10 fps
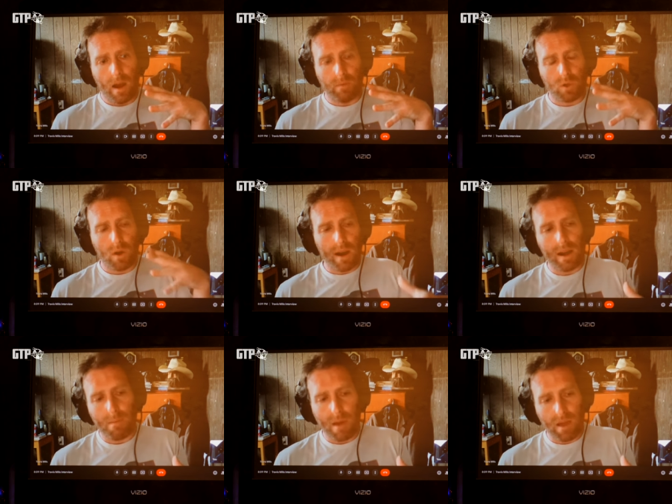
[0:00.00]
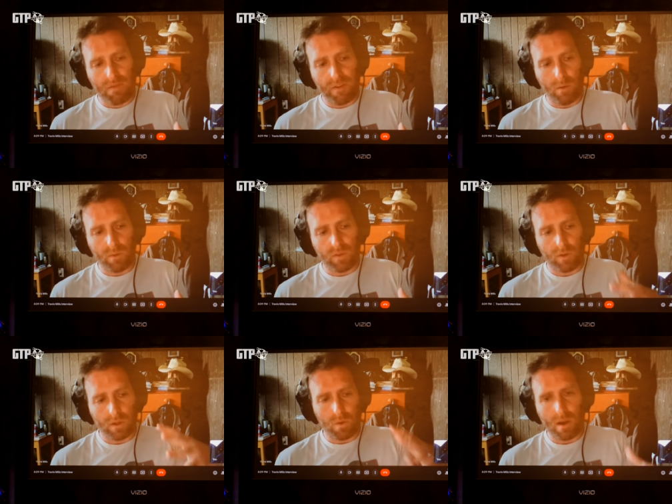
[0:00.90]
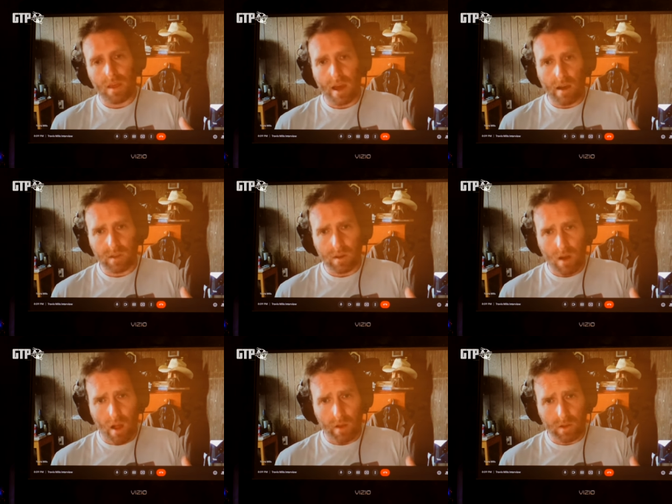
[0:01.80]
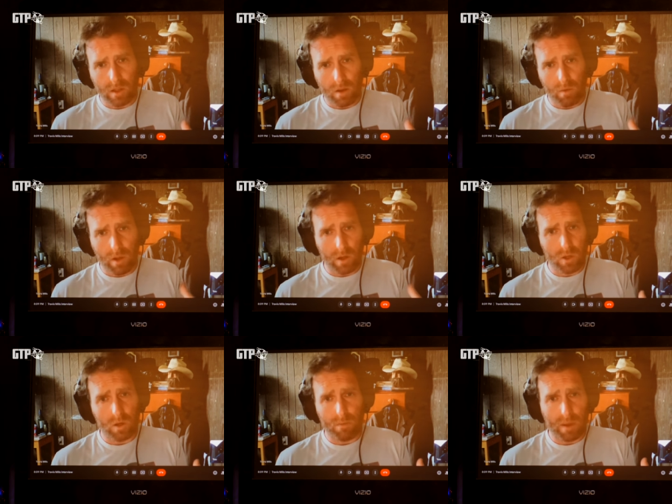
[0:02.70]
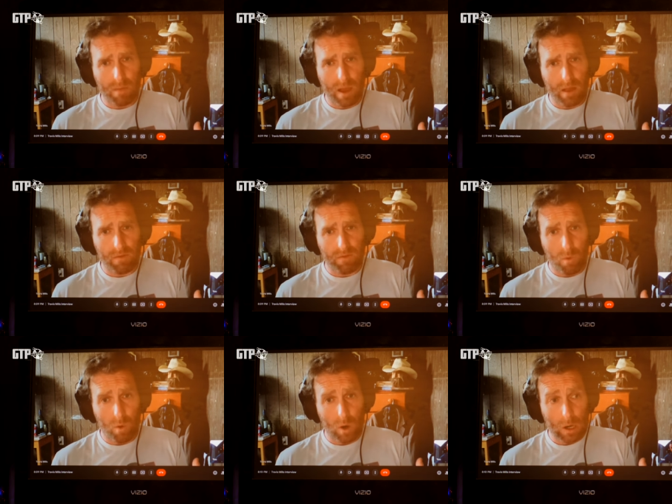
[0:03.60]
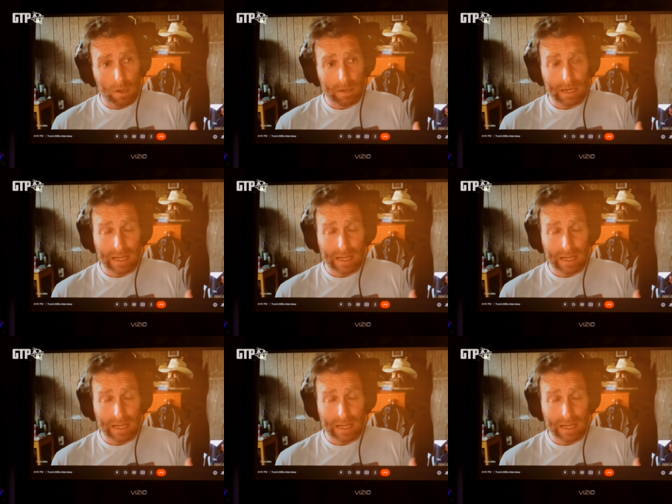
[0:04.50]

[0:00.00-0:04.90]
I'm trying to make films for twenty thousand dollars that really should be made for